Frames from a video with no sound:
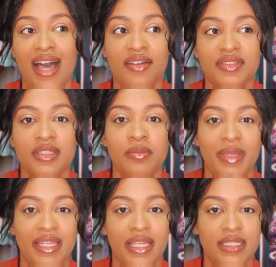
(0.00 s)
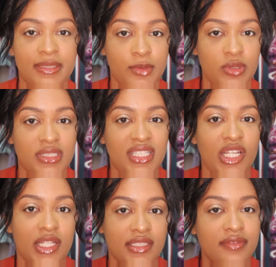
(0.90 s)
after being exposed to a
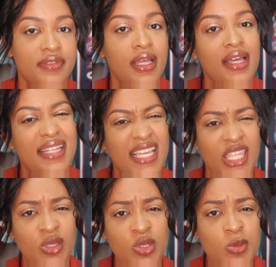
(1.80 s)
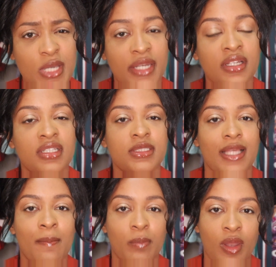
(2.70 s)
lot of like YouTube channels
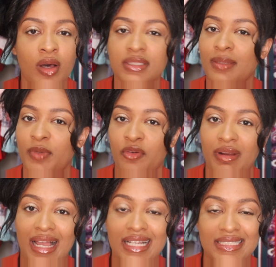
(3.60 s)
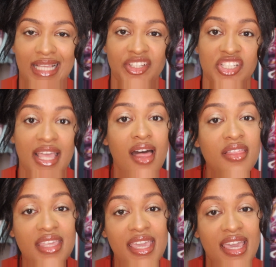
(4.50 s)
and blogs about relaxed hair and just
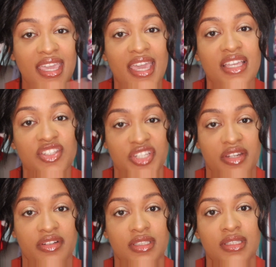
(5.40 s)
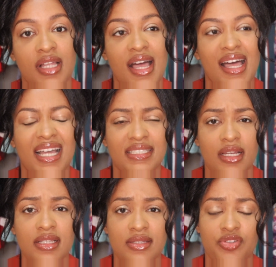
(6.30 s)
healthy hair care in general, I
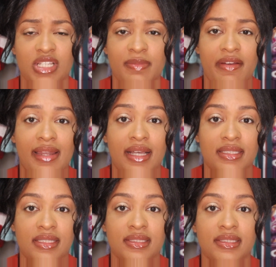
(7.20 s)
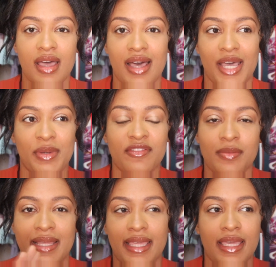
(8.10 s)
started to stretch my relaxers. I went
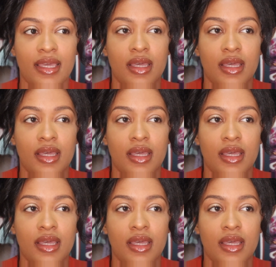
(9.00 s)
from like